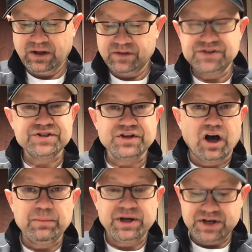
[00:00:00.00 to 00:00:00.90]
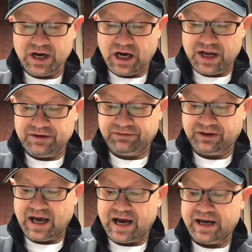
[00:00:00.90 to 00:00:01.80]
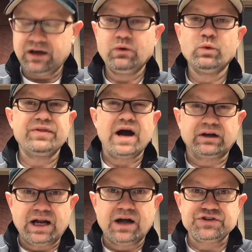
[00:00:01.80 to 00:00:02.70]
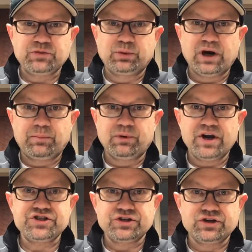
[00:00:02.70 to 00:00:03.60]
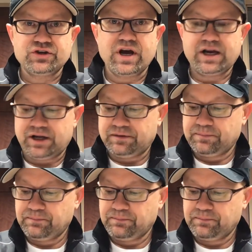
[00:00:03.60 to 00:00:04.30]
This has all been done on the fly without an ounce of preparation or training.